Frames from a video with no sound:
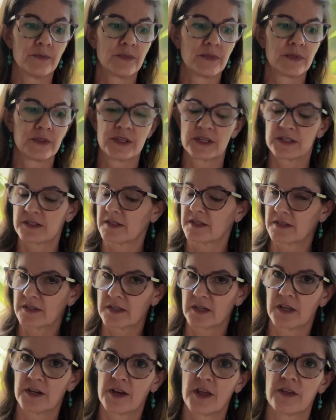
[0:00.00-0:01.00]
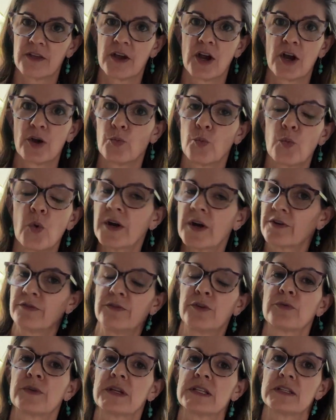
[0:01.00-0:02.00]
This is a
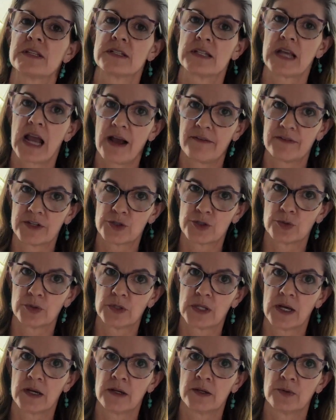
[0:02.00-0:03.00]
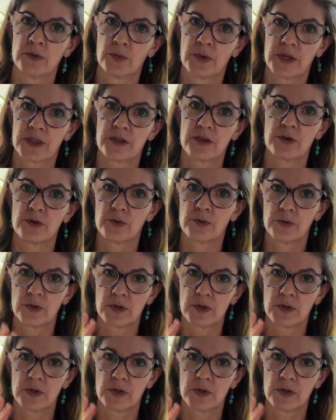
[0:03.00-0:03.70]
wonderful reason to have a doula with you,